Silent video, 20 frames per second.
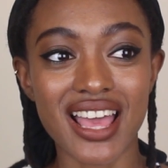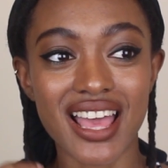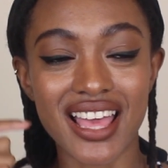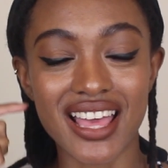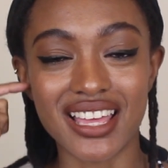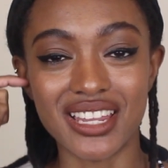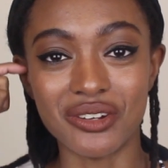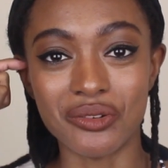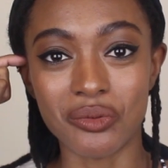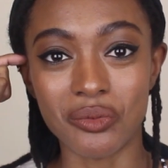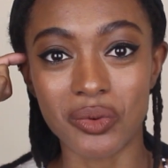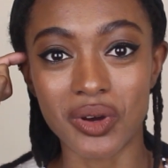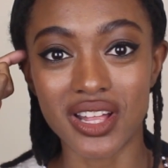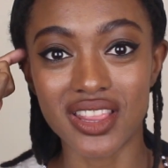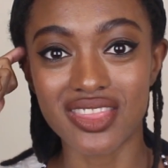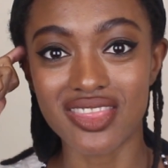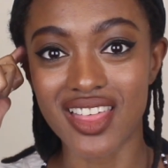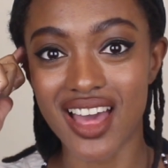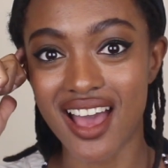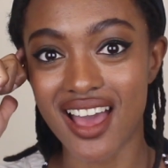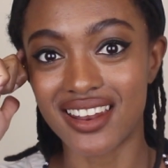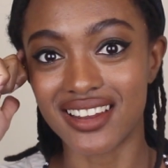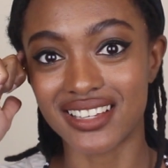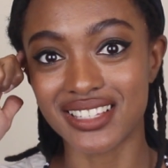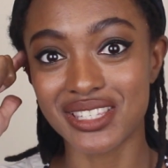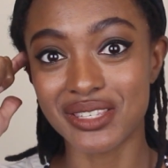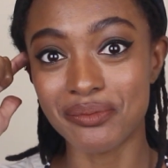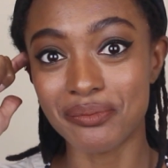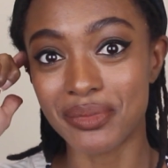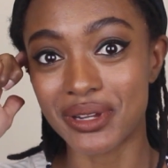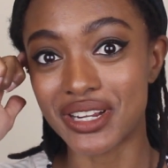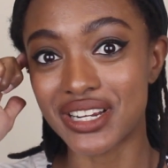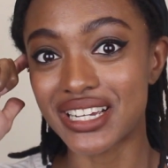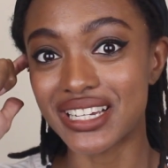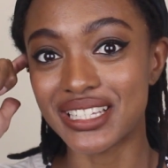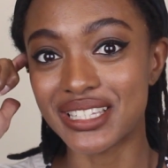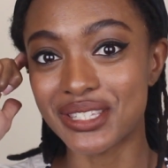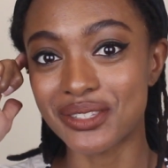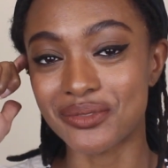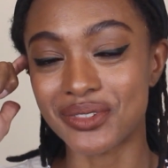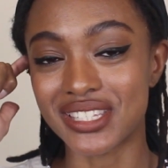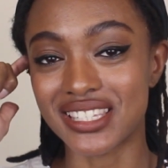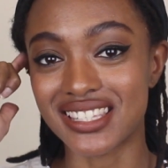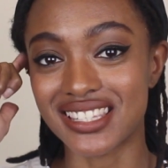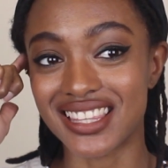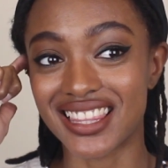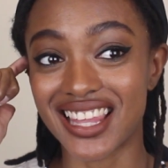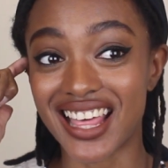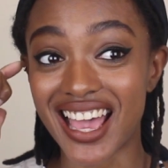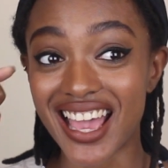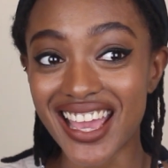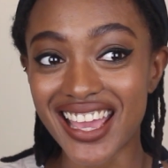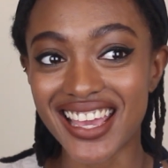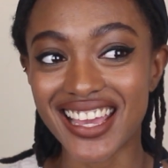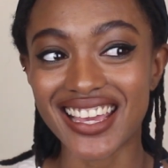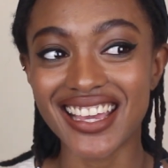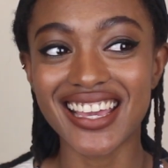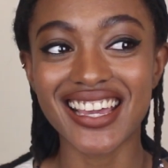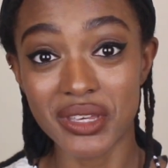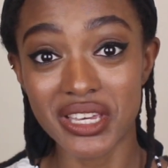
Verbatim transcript: and what that experience was like.